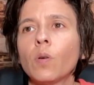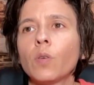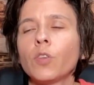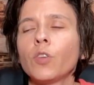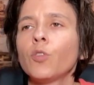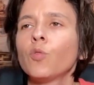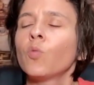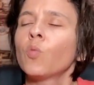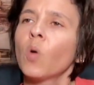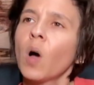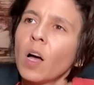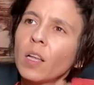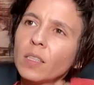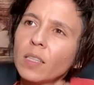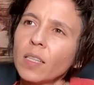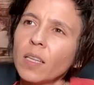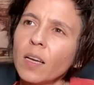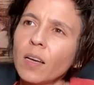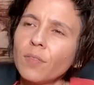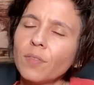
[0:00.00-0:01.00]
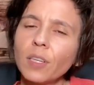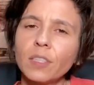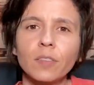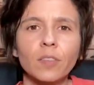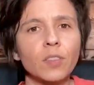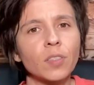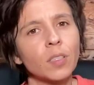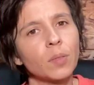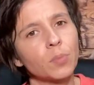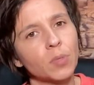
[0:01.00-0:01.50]
You want love, at the
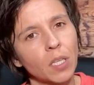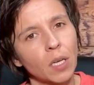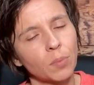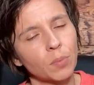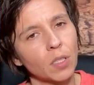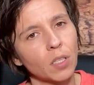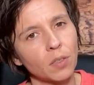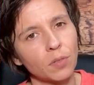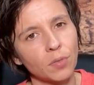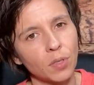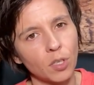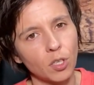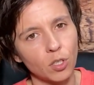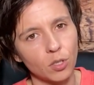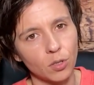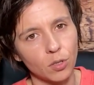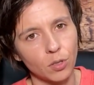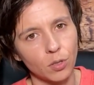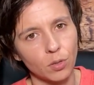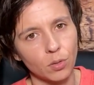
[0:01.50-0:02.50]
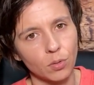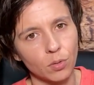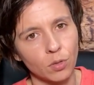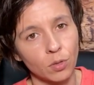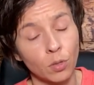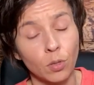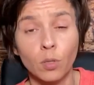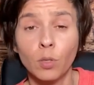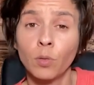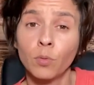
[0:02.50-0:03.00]
same time love hurts you,
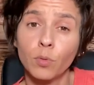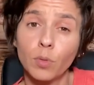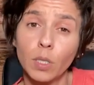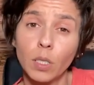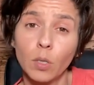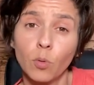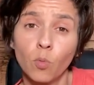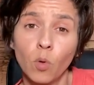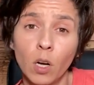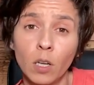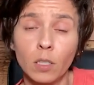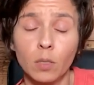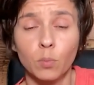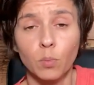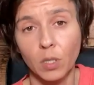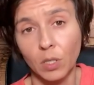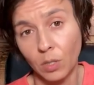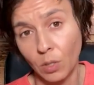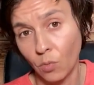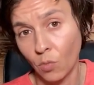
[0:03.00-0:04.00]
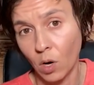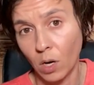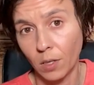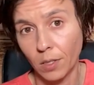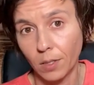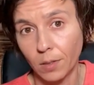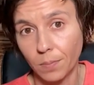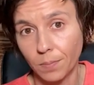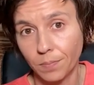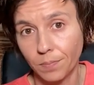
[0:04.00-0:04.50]
so you don't really want it, but you want
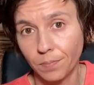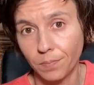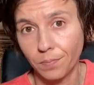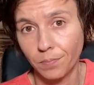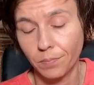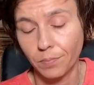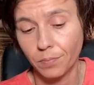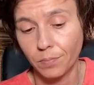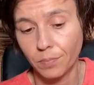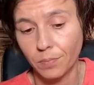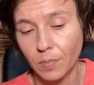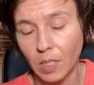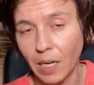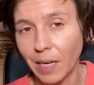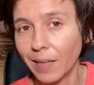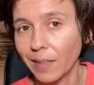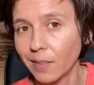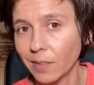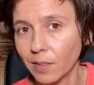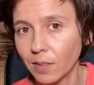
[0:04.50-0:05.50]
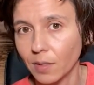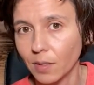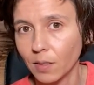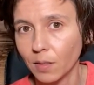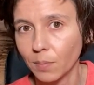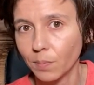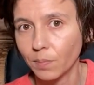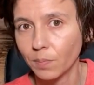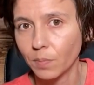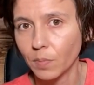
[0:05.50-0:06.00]
it, kind of
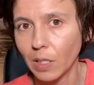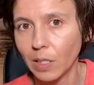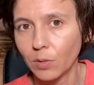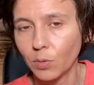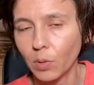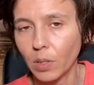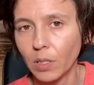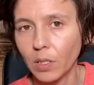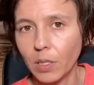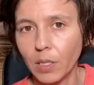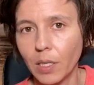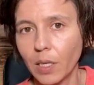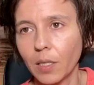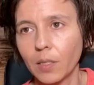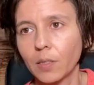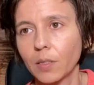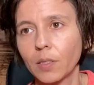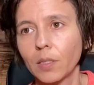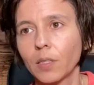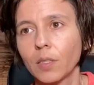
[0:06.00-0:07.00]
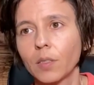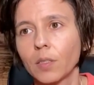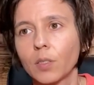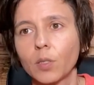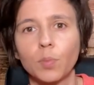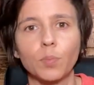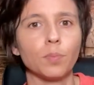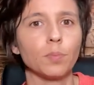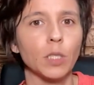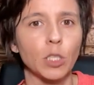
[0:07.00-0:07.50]
deal. That's why you can't see
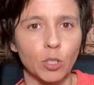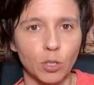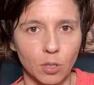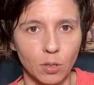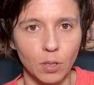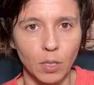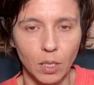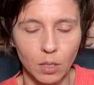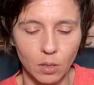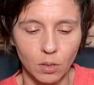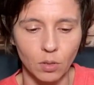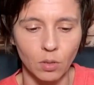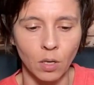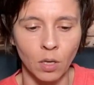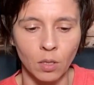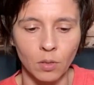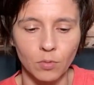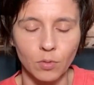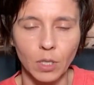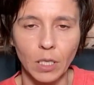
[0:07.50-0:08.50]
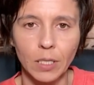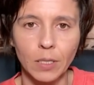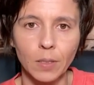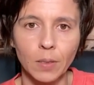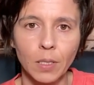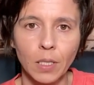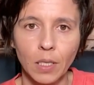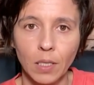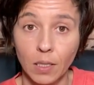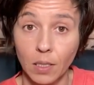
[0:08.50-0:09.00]
this mission that you're on, right?
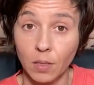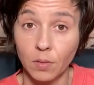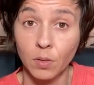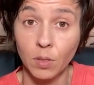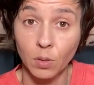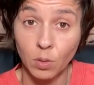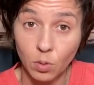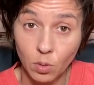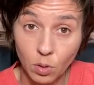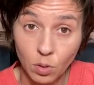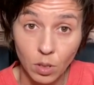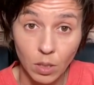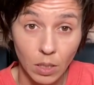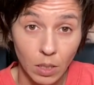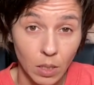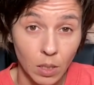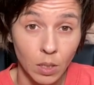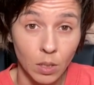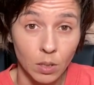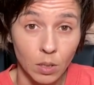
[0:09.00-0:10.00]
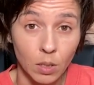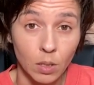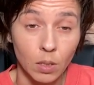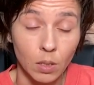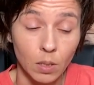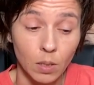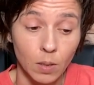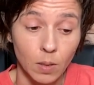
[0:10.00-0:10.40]
Even though you're eager